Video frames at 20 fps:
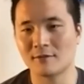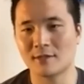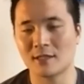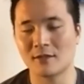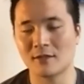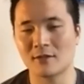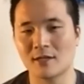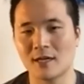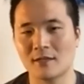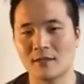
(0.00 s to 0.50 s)
They
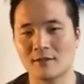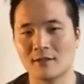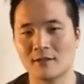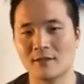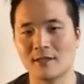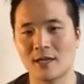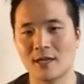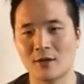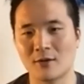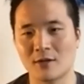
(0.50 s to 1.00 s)
look at the
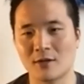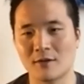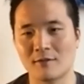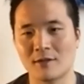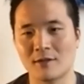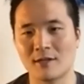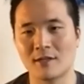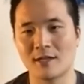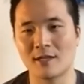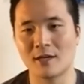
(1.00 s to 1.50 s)
narrative,
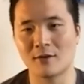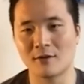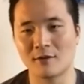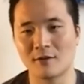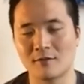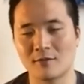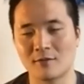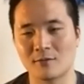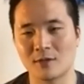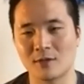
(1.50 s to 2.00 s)
and the
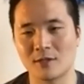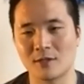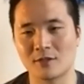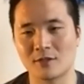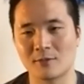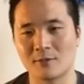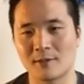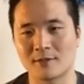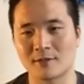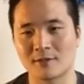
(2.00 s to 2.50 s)
narrative really is
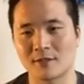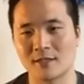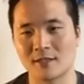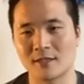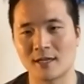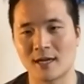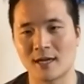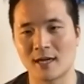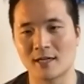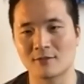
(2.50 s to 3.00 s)
about the good
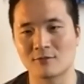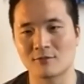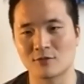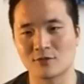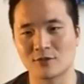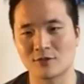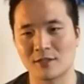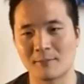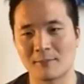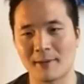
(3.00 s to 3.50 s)
guys
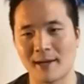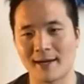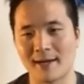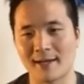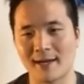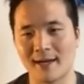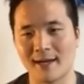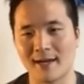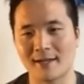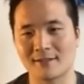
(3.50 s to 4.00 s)
versus the bad
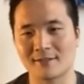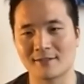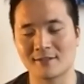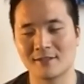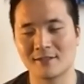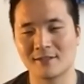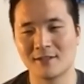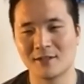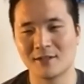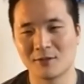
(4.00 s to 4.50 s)
guys,
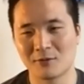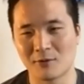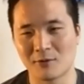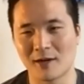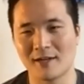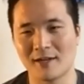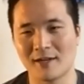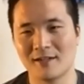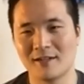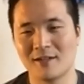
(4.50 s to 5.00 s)

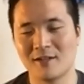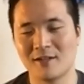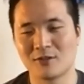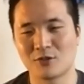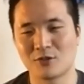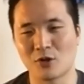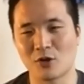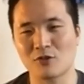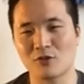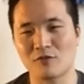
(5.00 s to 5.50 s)
right?
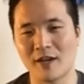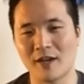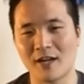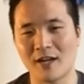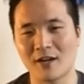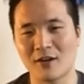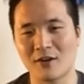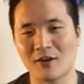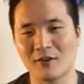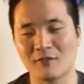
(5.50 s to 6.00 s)
Darth
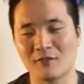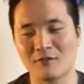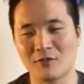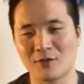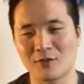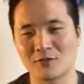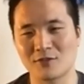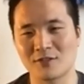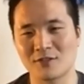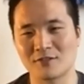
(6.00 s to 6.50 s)
Vader
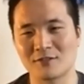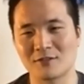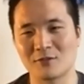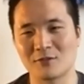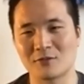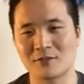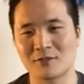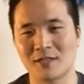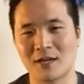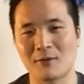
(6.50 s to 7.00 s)
versus
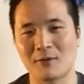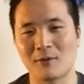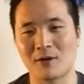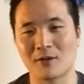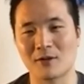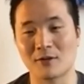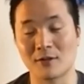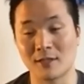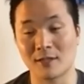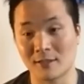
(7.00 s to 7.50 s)
Luke
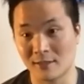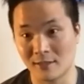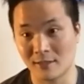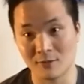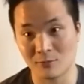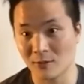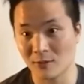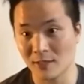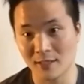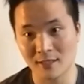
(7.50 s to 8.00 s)
Skywalker. It
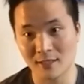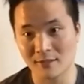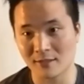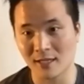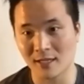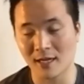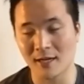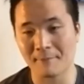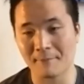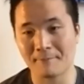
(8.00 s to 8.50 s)
really is
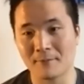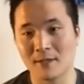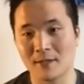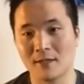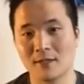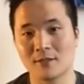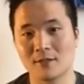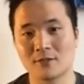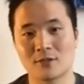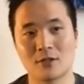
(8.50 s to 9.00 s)
that. Yes.